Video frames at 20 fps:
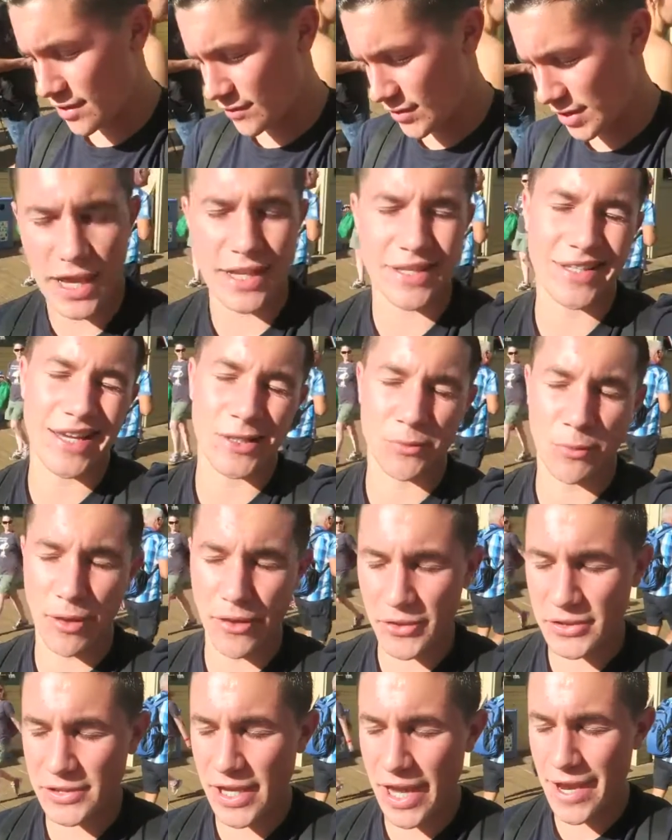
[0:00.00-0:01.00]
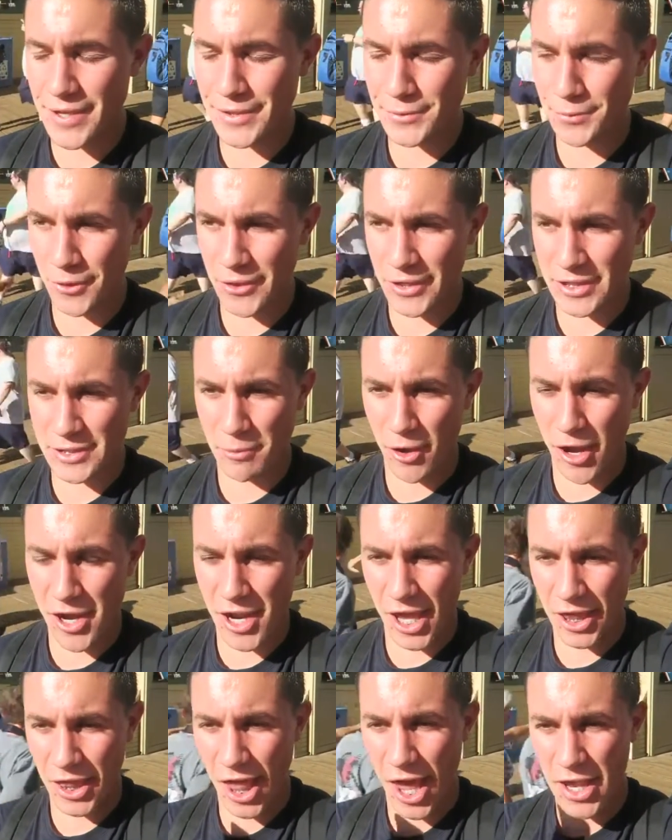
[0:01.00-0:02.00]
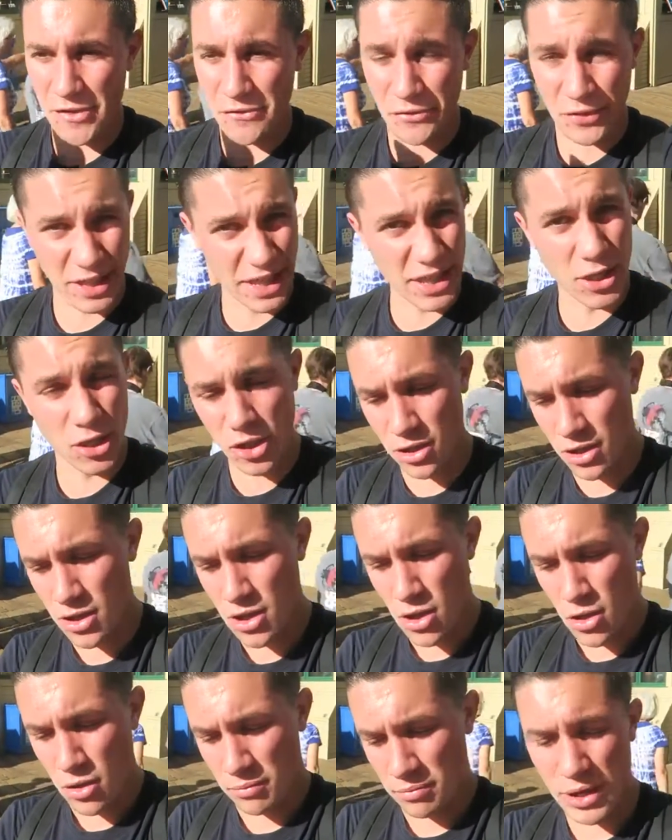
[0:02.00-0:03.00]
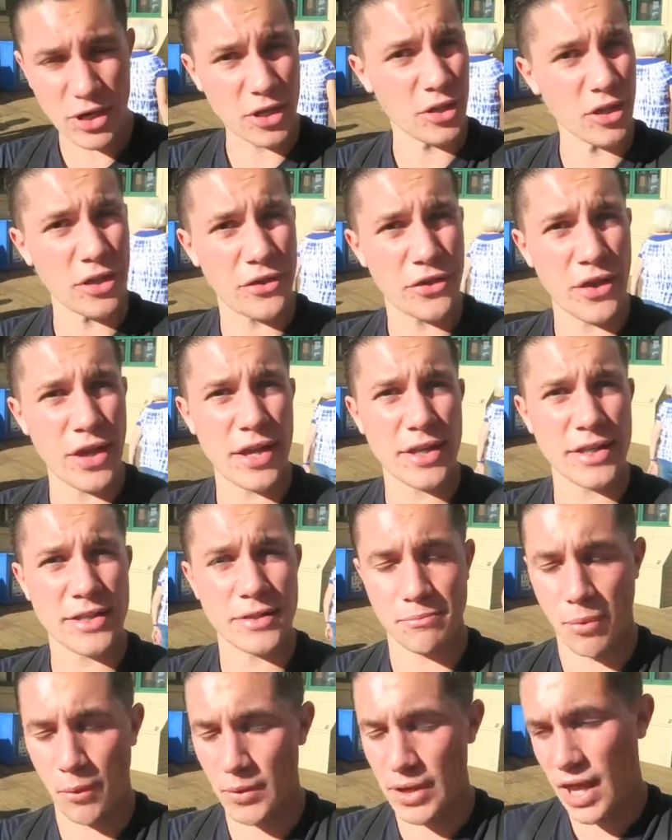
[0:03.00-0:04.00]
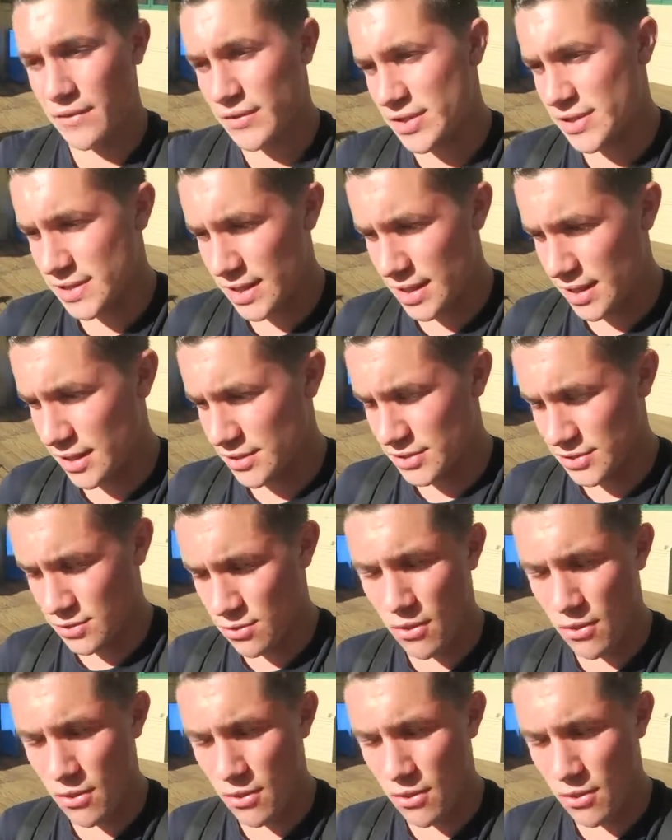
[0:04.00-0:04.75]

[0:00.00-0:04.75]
an Eevee. It's one of those days where they spawn a lot of little but good things, but we haven't seen a